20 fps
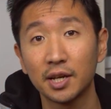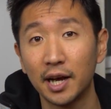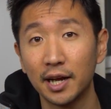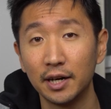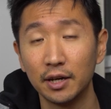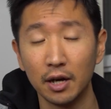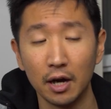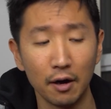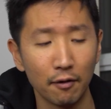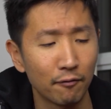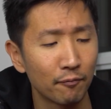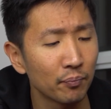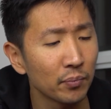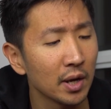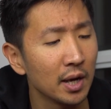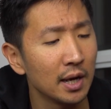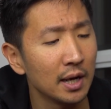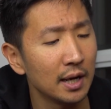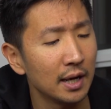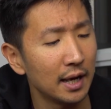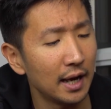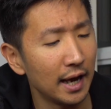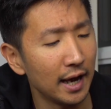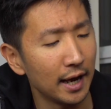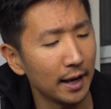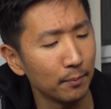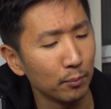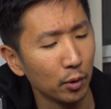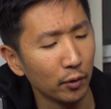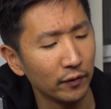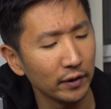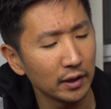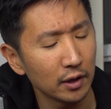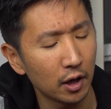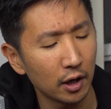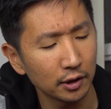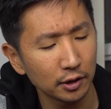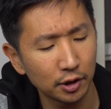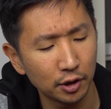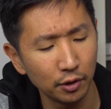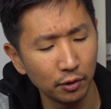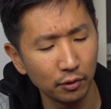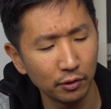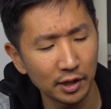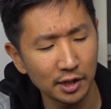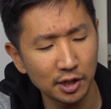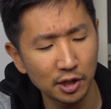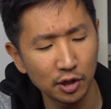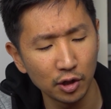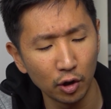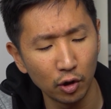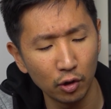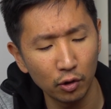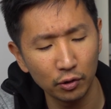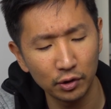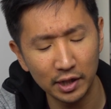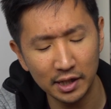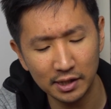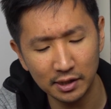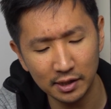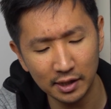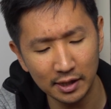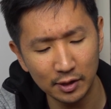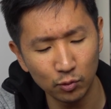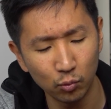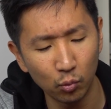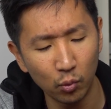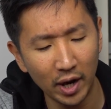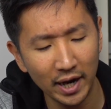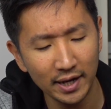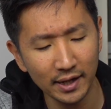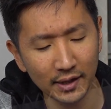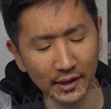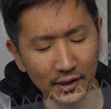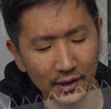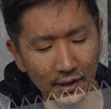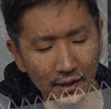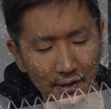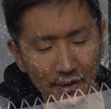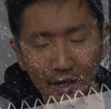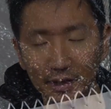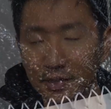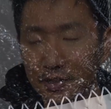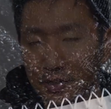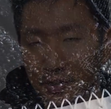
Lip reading: cut it off. And moving on to the sole, it's white. Not the